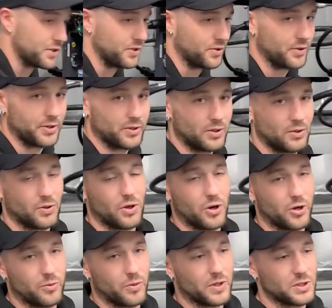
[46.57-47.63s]
can go to your local
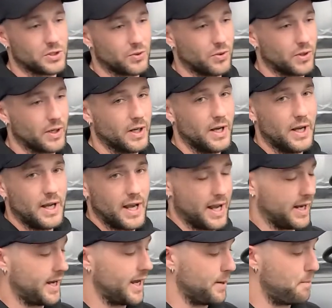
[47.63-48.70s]
hardware store
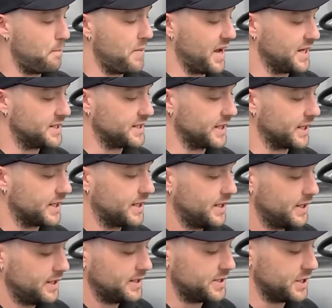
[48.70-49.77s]
and get a
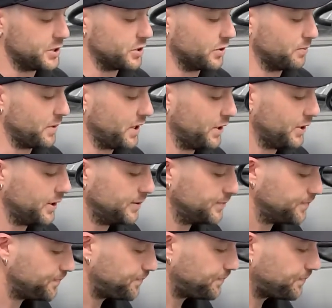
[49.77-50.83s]
basic digital
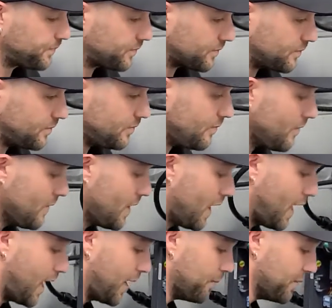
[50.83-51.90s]
meter.
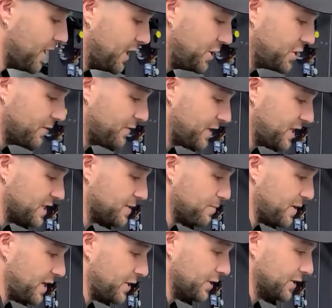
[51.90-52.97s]
Each of these
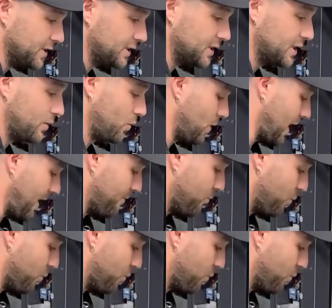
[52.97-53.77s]
meters will have